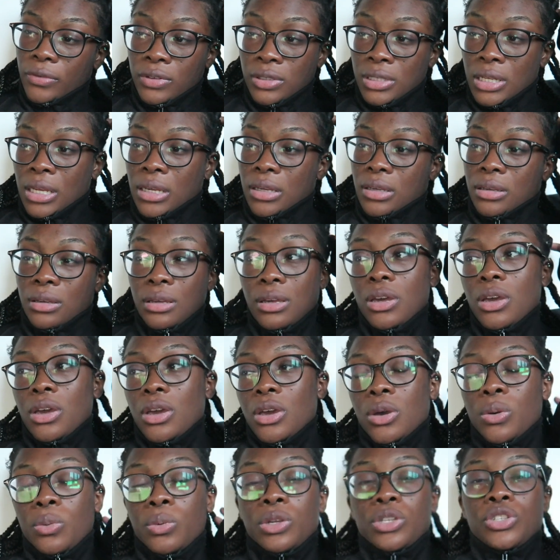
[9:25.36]
feels like
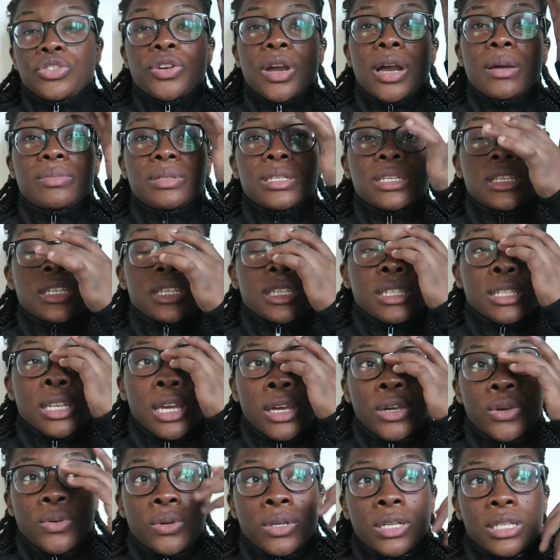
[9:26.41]
we're trapped in this
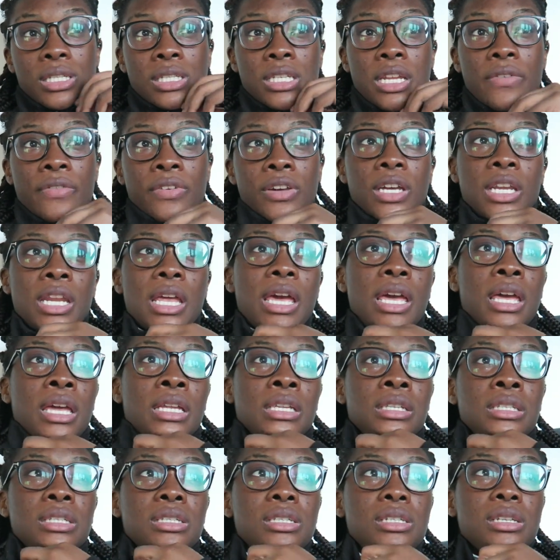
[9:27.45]
cycle and it's never gonna
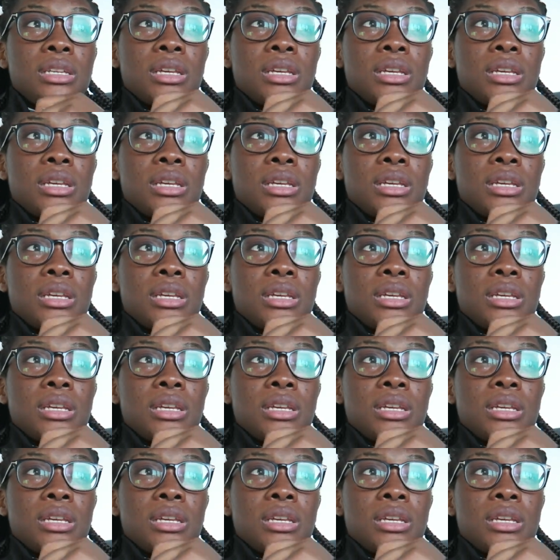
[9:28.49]
end.